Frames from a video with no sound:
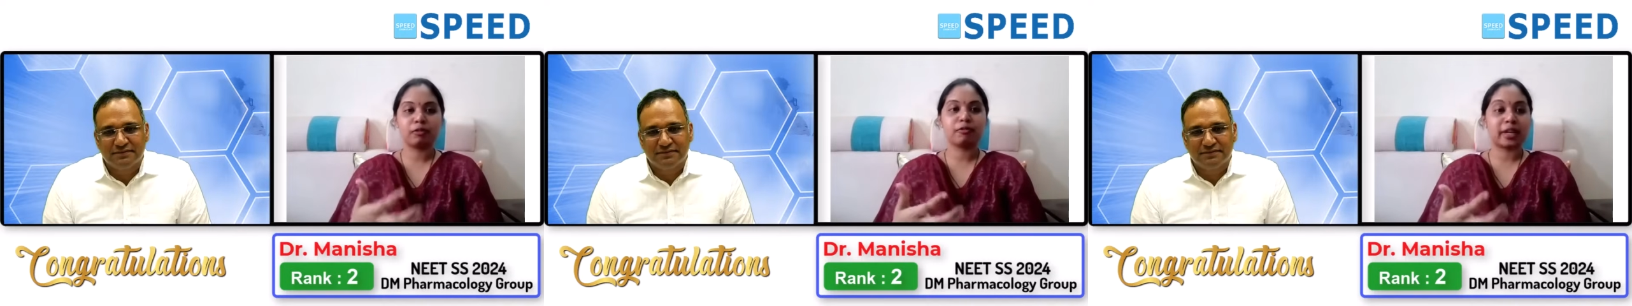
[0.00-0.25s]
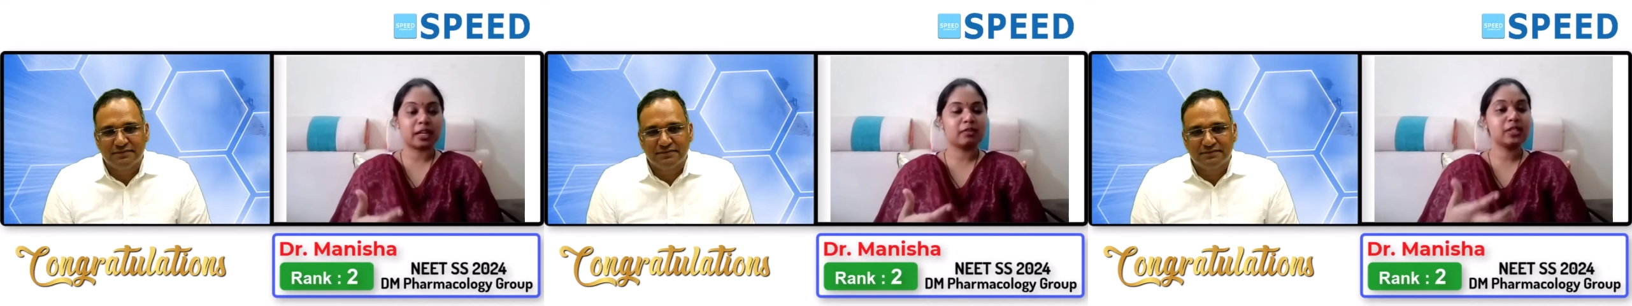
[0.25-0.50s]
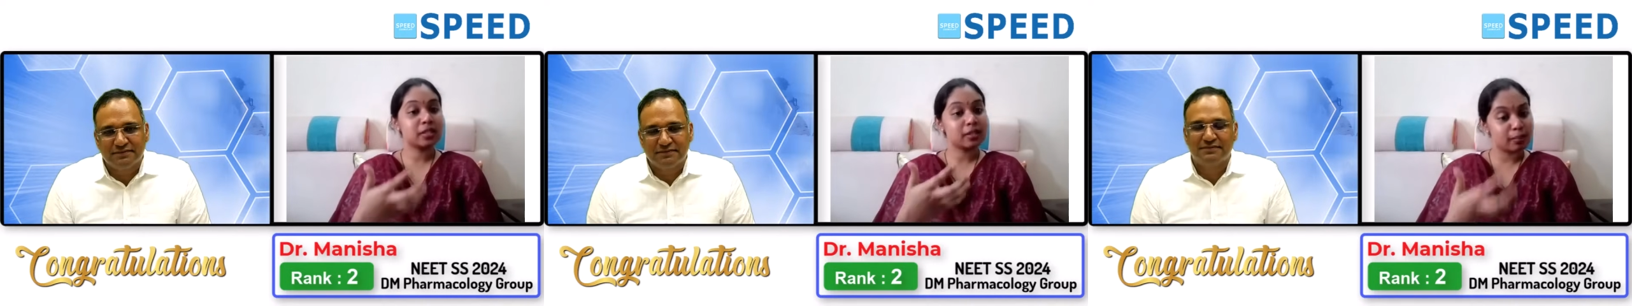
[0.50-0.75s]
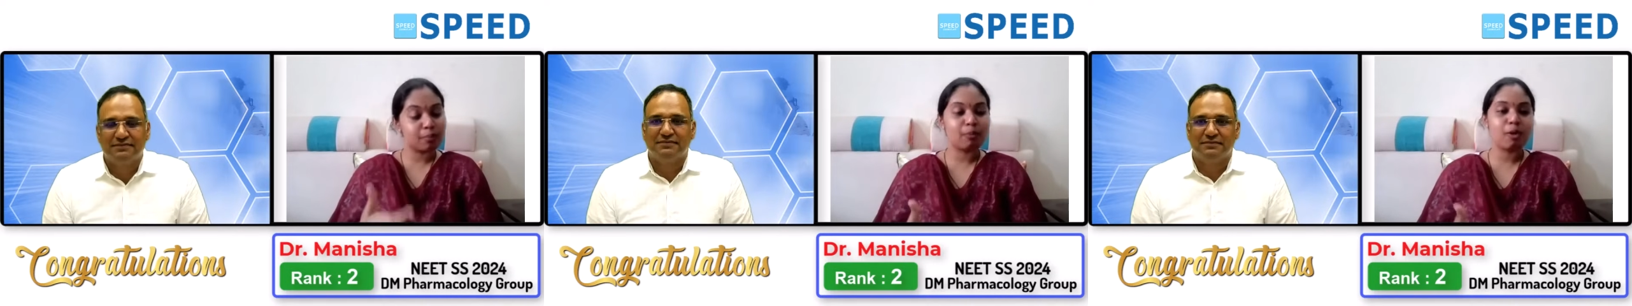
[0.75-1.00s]
Speaker 1: of relevance
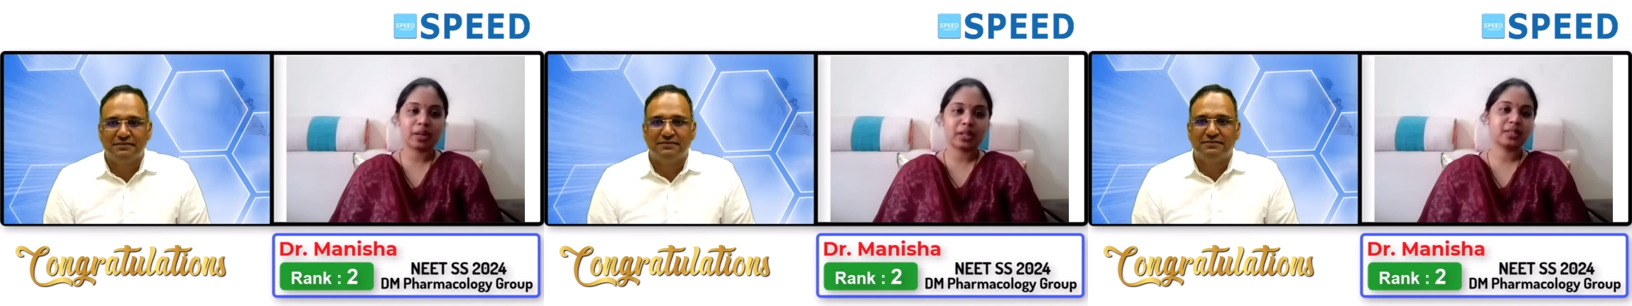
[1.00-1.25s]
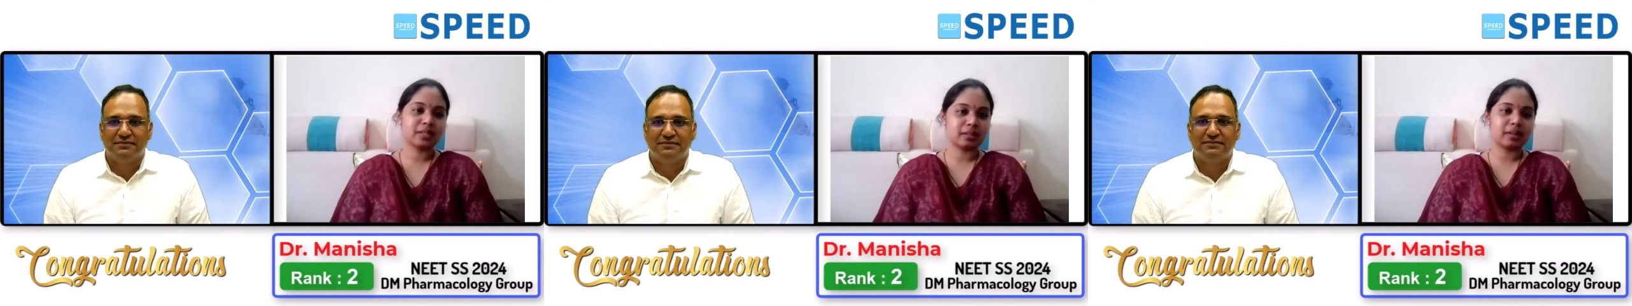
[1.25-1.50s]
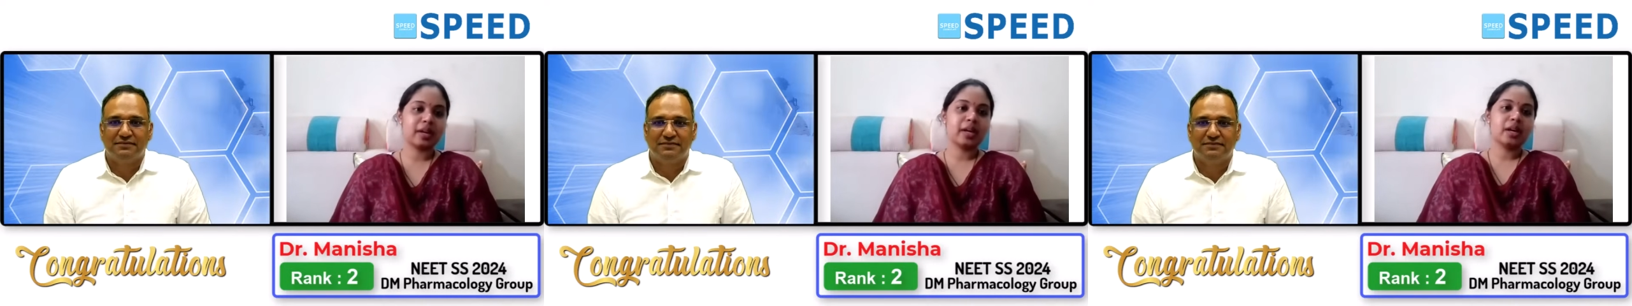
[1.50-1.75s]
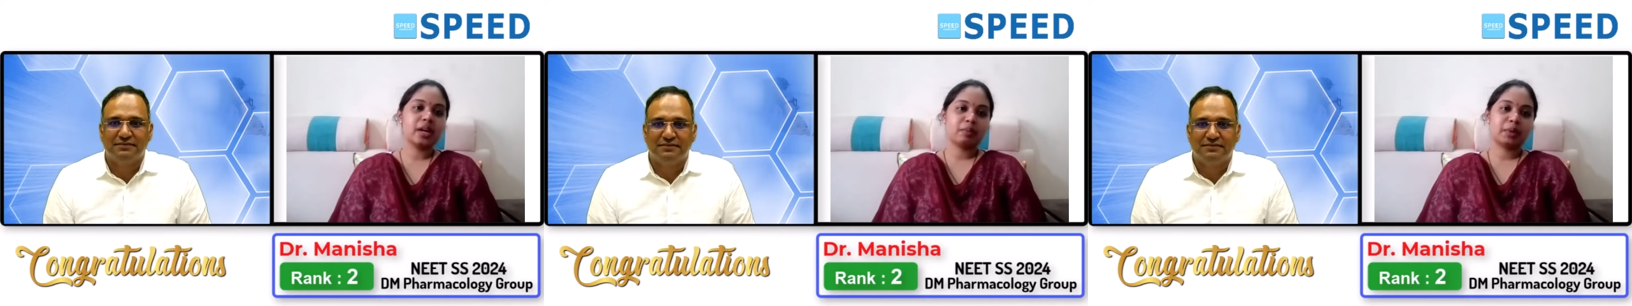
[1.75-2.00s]
and importance, sir,
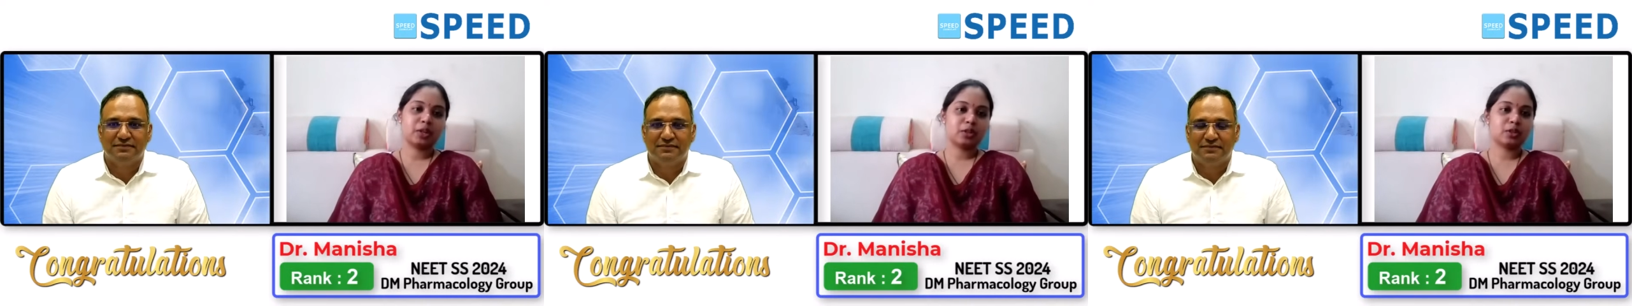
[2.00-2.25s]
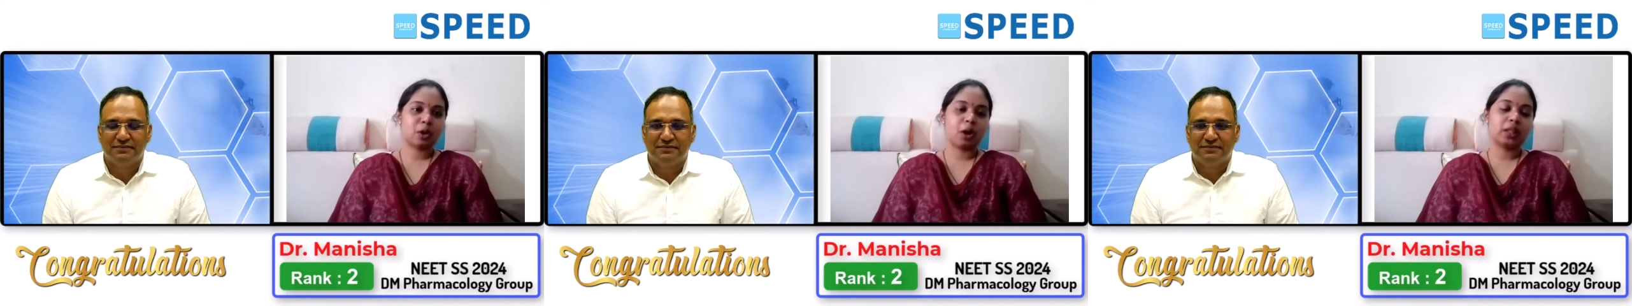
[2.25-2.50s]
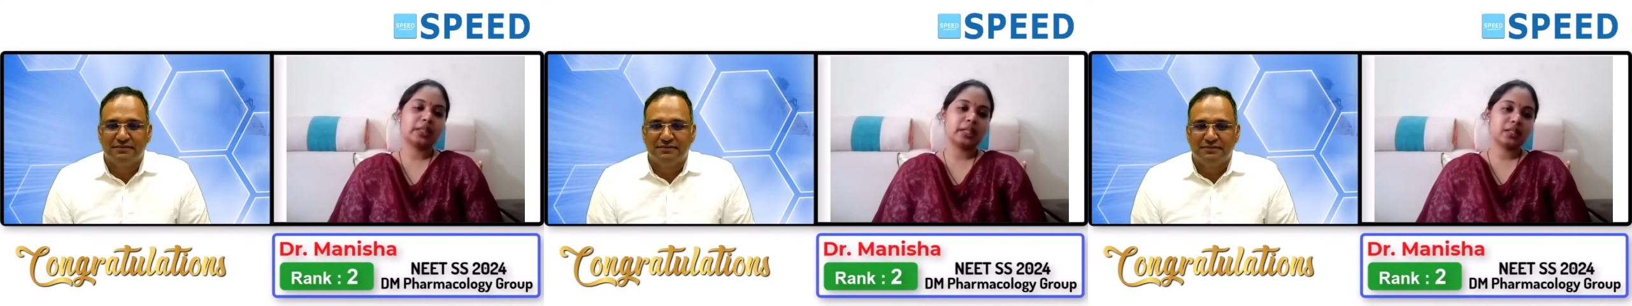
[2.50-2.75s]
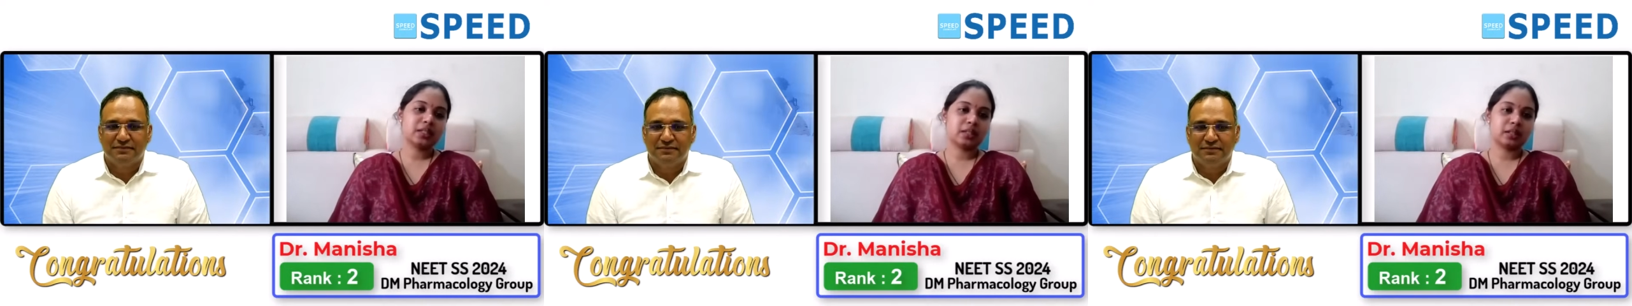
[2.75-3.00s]
because all
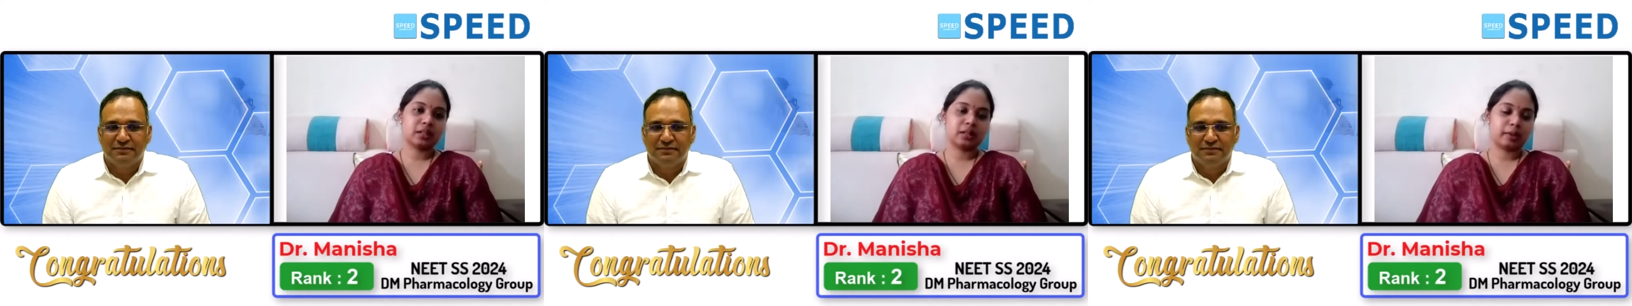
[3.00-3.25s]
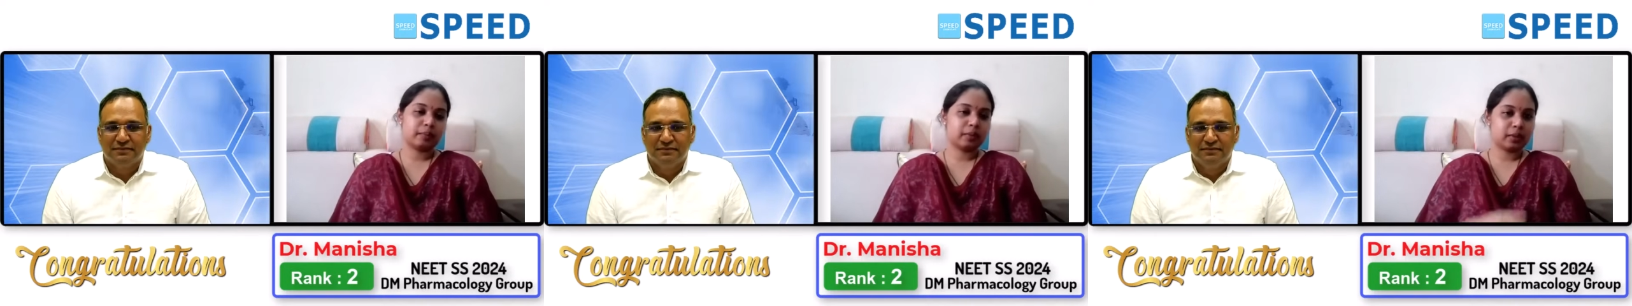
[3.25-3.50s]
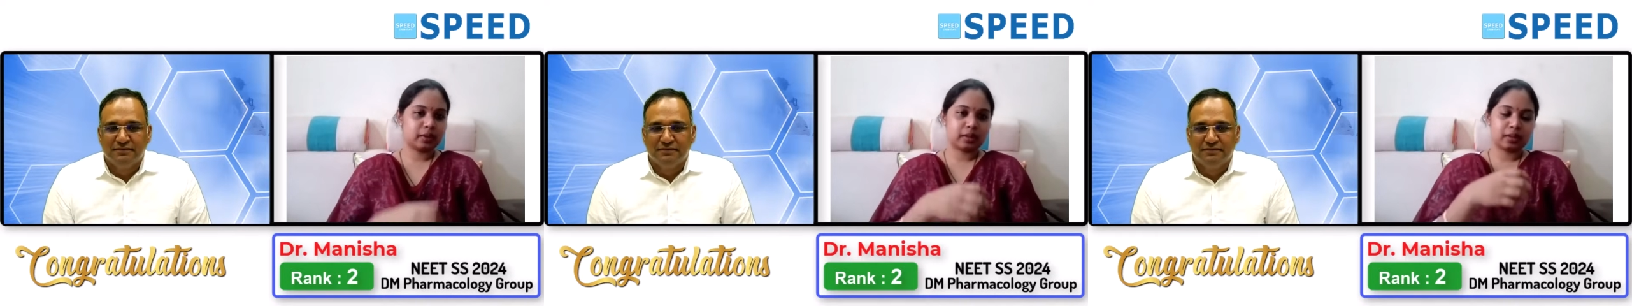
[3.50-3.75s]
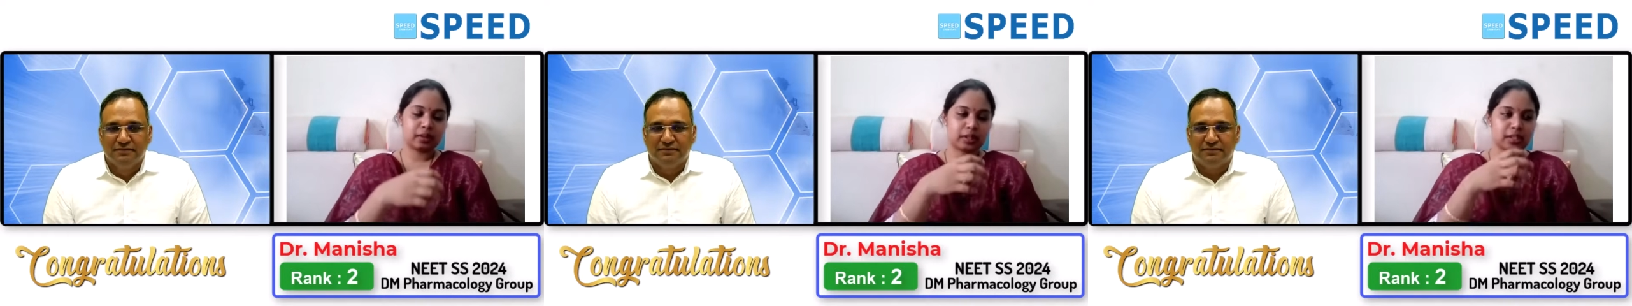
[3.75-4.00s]
these um,
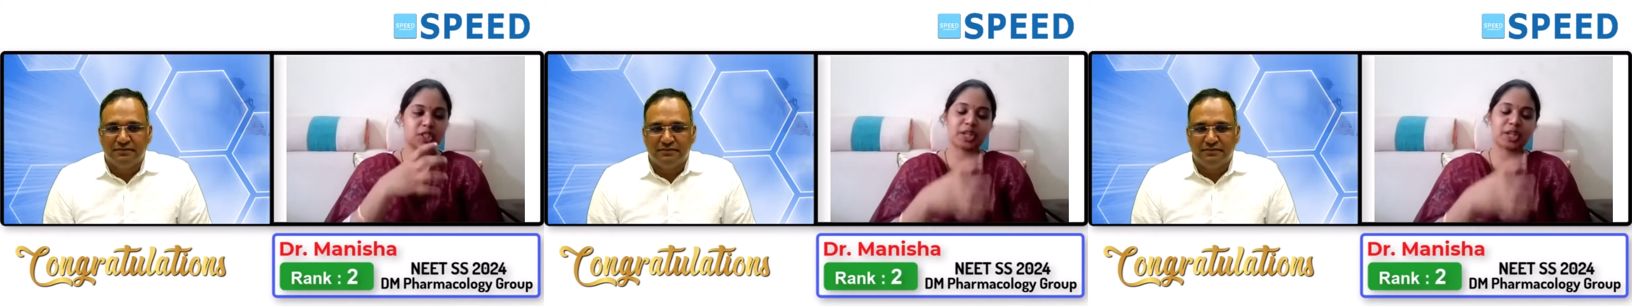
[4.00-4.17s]
uh, these